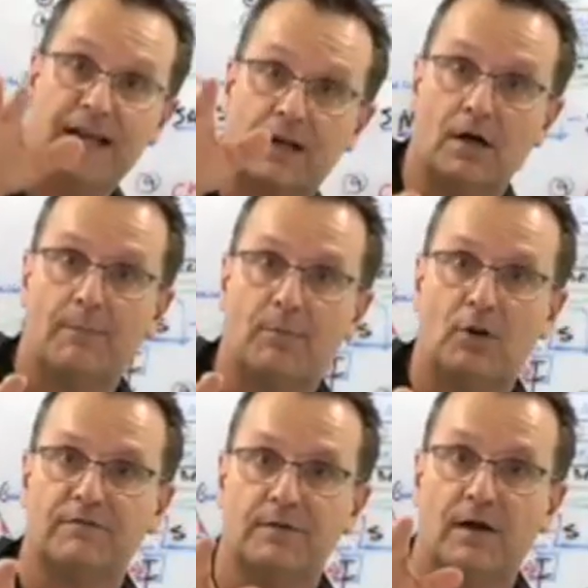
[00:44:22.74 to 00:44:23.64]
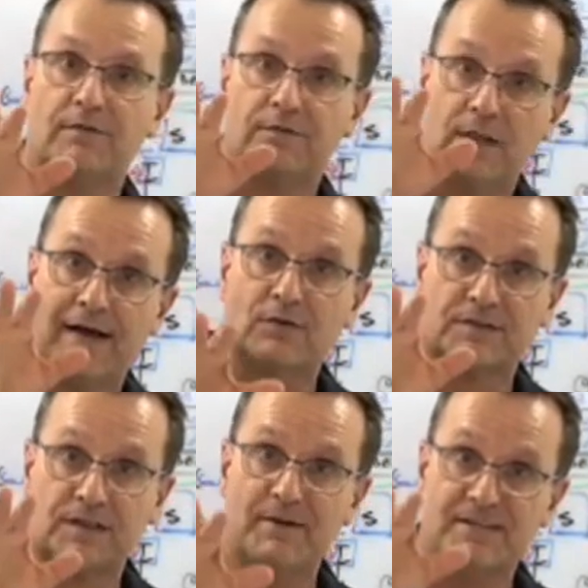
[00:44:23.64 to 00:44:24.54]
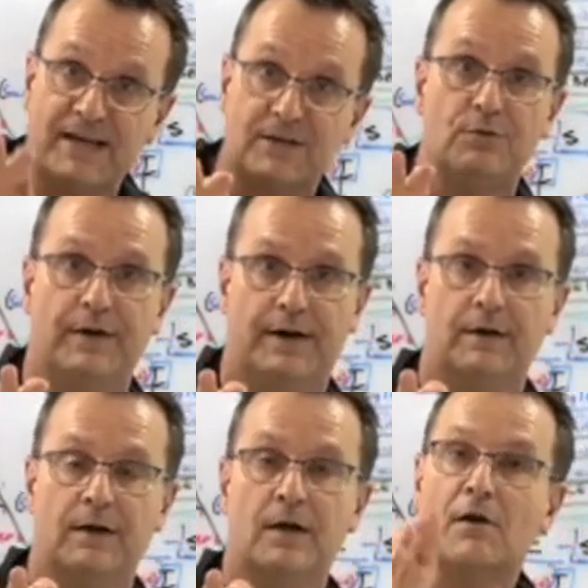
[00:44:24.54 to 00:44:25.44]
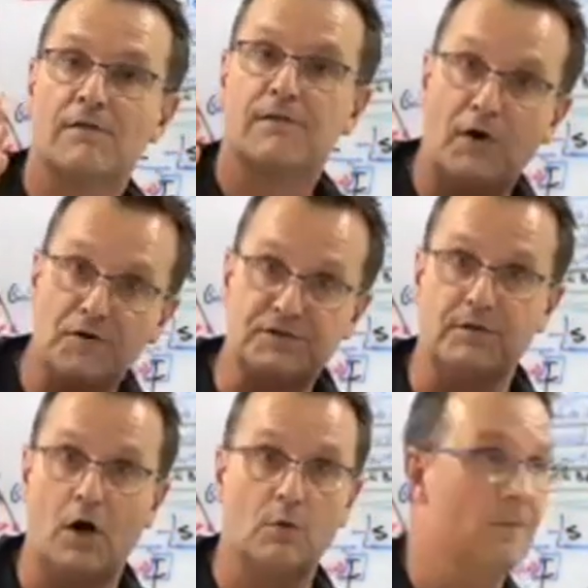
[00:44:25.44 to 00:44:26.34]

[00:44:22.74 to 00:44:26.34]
at a couple of, of levels. Let me take you there. First of all,